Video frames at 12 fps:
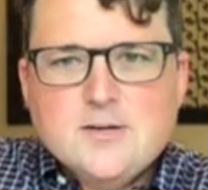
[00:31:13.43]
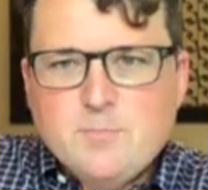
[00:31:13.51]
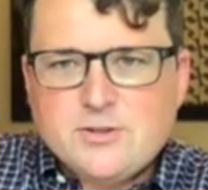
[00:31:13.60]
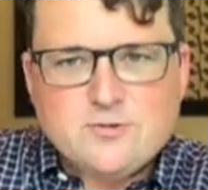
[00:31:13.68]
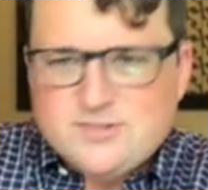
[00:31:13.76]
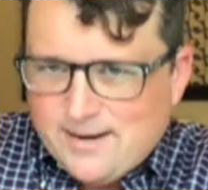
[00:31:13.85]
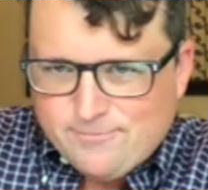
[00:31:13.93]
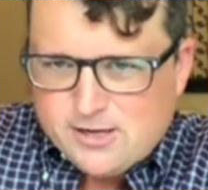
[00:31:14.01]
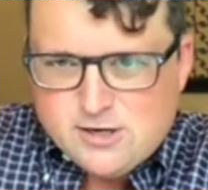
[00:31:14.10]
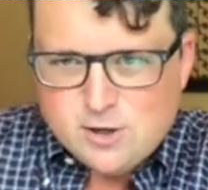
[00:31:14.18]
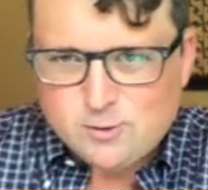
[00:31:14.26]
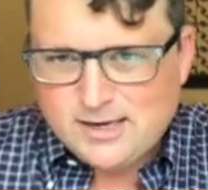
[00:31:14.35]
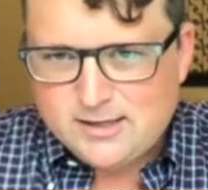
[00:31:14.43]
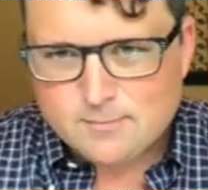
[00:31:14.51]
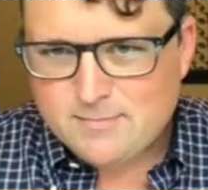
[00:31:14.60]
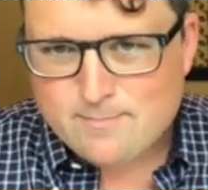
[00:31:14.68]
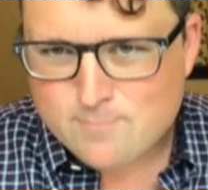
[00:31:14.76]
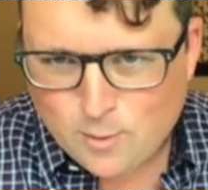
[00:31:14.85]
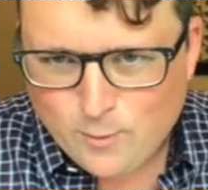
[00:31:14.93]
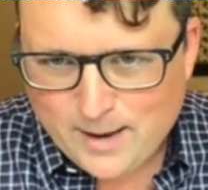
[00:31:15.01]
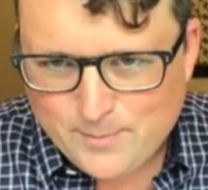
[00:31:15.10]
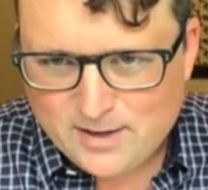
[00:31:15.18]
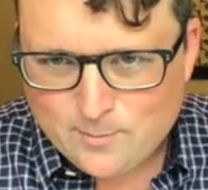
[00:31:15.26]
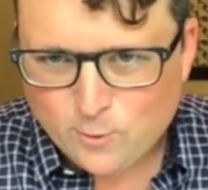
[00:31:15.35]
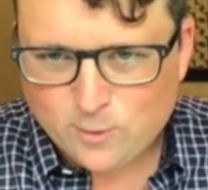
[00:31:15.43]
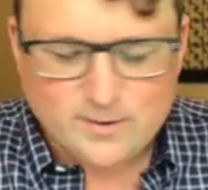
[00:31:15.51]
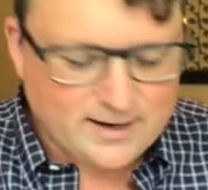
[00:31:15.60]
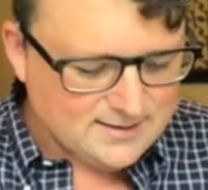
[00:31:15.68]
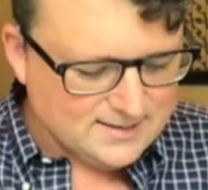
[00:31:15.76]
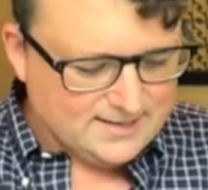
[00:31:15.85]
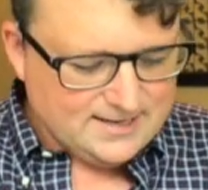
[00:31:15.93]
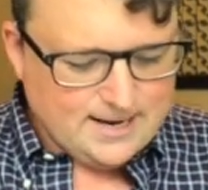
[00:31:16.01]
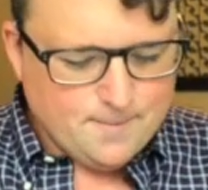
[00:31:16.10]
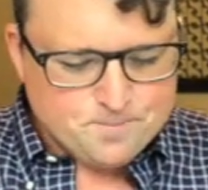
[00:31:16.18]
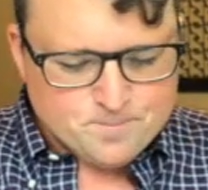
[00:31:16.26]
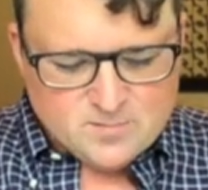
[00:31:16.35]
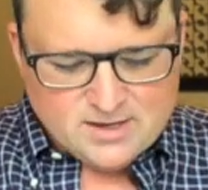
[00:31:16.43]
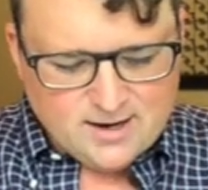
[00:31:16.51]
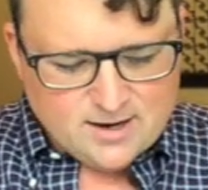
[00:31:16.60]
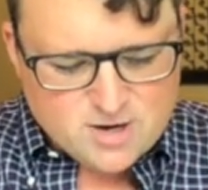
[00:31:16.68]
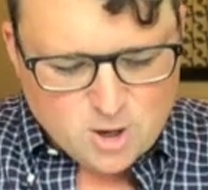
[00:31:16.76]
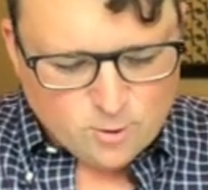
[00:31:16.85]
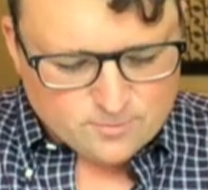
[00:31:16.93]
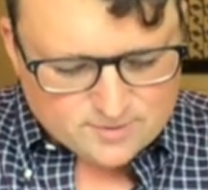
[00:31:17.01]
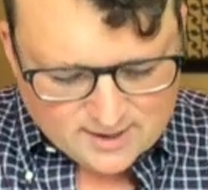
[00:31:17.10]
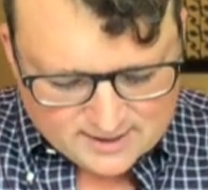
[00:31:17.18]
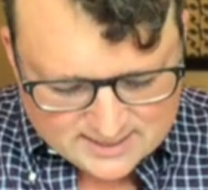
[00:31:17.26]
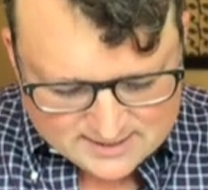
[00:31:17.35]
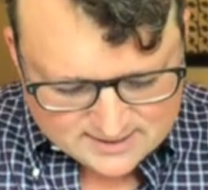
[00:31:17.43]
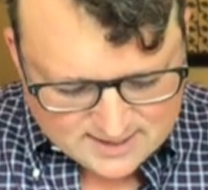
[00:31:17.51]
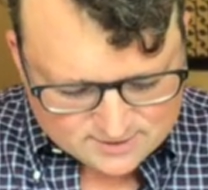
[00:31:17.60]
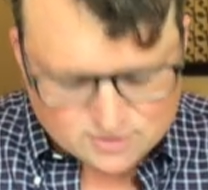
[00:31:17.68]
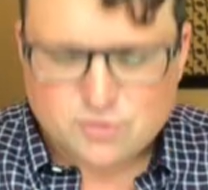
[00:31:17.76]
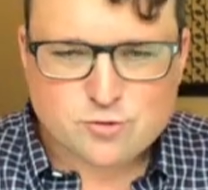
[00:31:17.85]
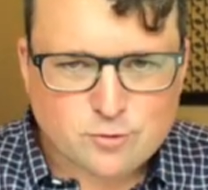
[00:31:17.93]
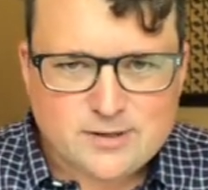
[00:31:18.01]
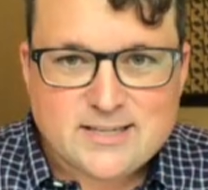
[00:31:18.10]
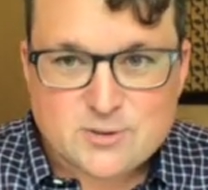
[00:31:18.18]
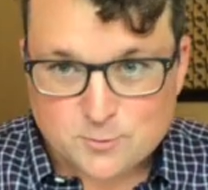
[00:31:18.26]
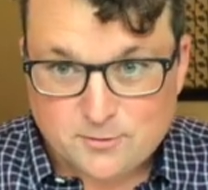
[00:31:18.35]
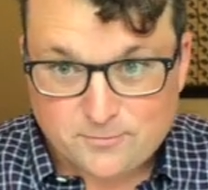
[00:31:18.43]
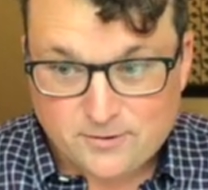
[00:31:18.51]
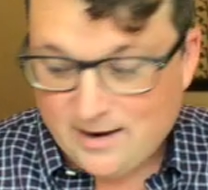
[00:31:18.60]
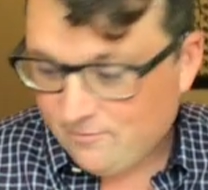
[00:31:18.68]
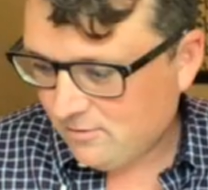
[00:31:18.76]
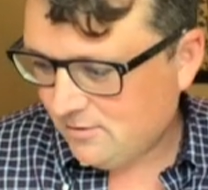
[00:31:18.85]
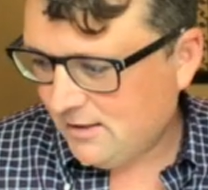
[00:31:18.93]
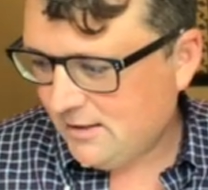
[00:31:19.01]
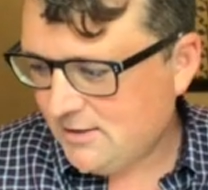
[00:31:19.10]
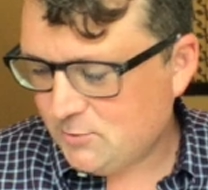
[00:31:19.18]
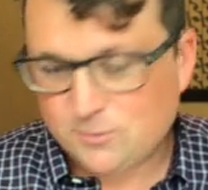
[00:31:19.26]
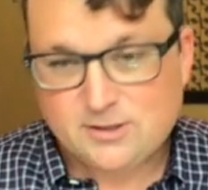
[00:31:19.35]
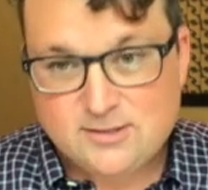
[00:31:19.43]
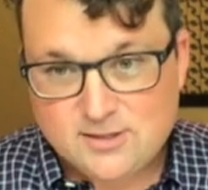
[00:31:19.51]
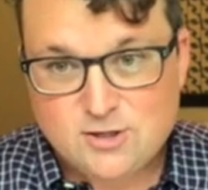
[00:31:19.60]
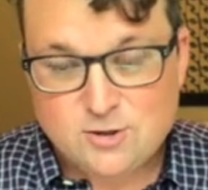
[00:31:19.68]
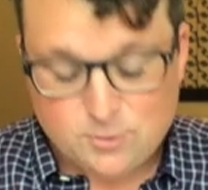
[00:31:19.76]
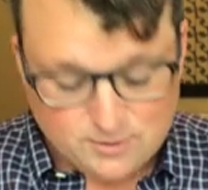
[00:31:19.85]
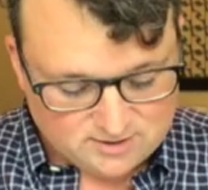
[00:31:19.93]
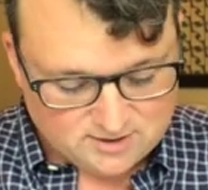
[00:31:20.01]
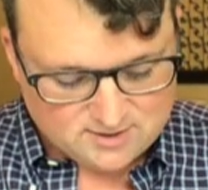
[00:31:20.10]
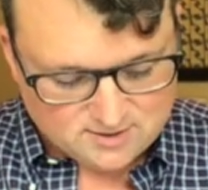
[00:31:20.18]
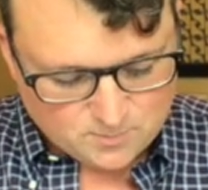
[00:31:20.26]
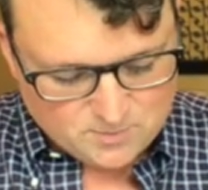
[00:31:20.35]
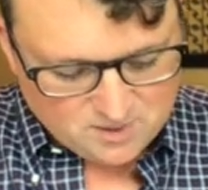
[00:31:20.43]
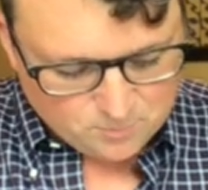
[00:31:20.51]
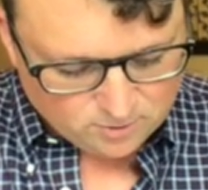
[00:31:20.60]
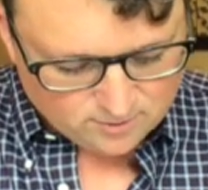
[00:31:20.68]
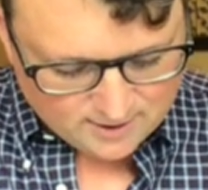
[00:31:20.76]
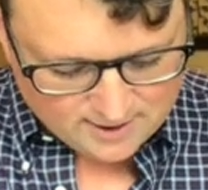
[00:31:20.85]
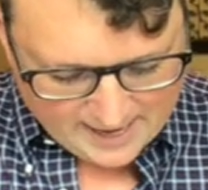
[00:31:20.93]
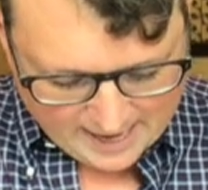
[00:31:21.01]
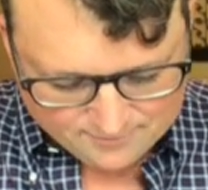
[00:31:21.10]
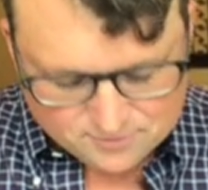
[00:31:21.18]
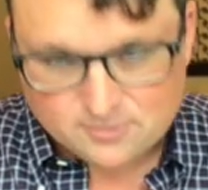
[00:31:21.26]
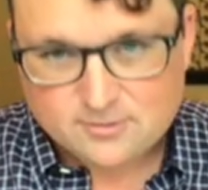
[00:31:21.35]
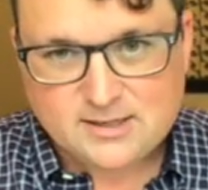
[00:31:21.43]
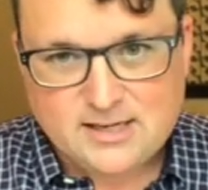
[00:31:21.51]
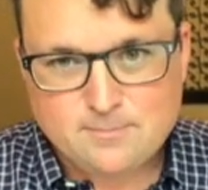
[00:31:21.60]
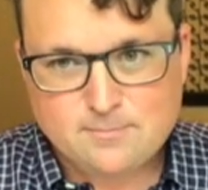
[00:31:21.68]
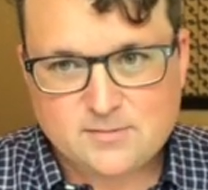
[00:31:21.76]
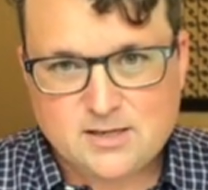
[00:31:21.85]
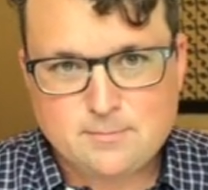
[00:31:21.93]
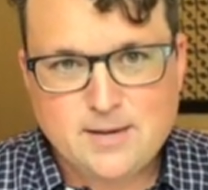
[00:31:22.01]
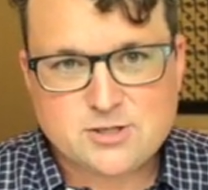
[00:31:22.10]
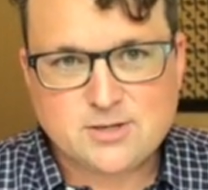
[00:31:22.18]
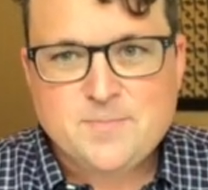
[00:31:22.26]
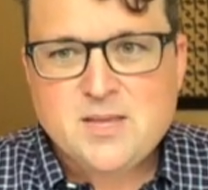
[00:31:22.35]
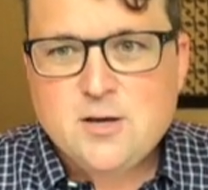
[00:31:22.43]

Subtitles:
But there's definitely no kingdom named Moab anymore, right? He did not destroy Israel forever. Israel continued to exist as a people after King Mesha.